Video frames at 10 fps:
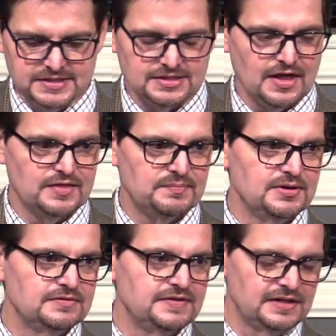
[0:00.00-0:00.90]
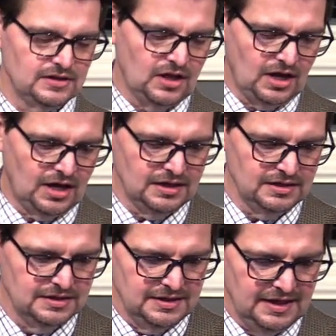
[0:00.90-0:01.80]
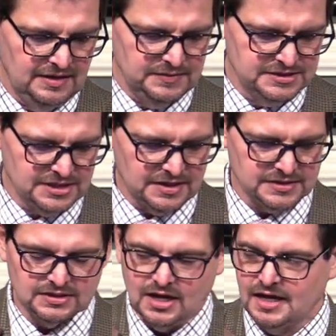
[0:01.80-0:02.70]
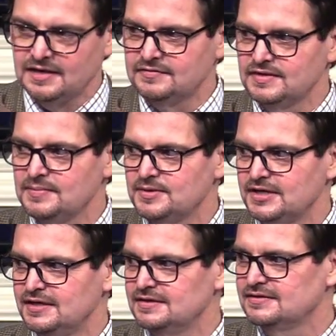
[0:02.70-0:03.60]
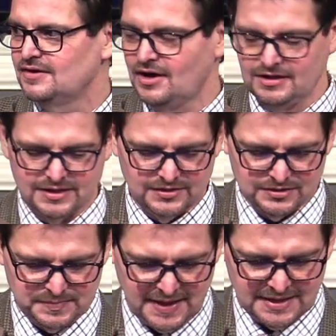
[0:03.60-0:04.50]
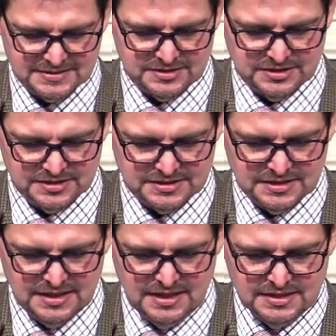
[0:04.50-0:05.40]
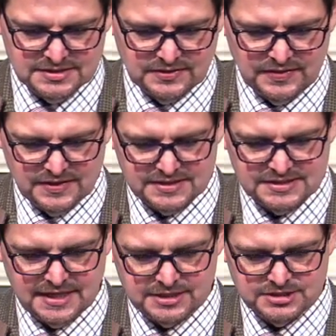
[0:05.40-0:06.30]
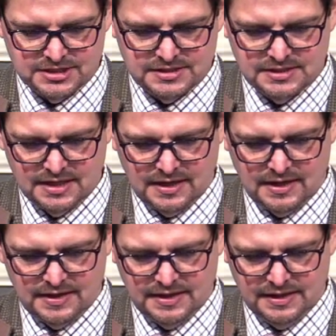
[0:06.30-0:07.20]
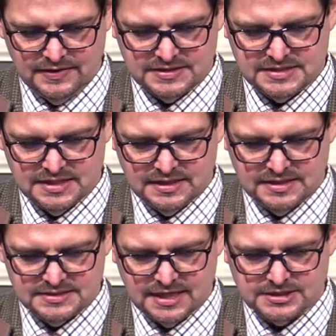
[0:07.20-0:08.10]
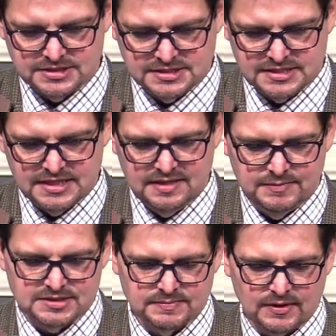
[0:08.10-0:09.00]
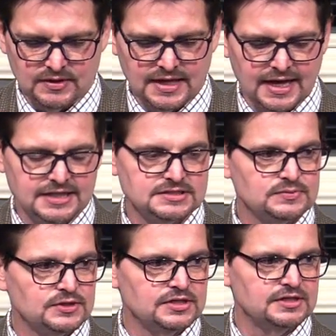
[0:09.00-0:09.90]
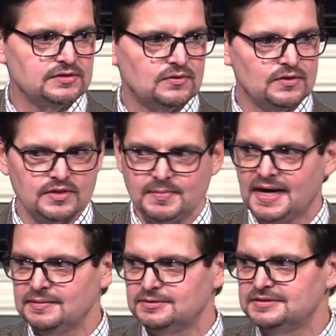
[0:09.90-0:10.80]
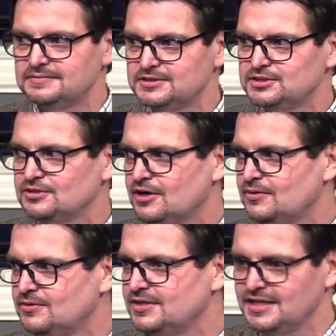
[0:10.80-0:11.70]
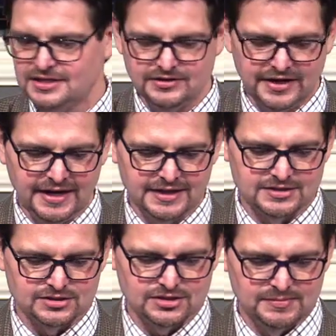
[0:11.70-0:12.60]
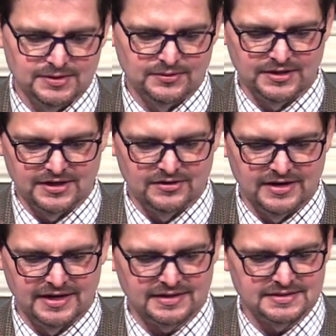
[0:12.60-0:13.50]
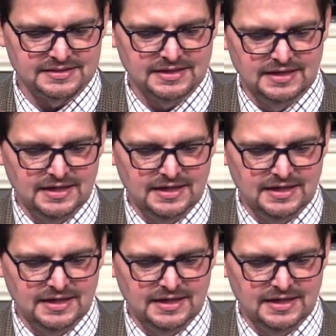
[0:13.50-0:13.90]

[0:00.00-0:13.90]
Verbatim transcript: we saw the perfect law, and we saw the law of liberty, all in those passages. So this section, uh, this the section's theme is about God's word or the Bible, which you're all holding in your hands or should be holding in your hands.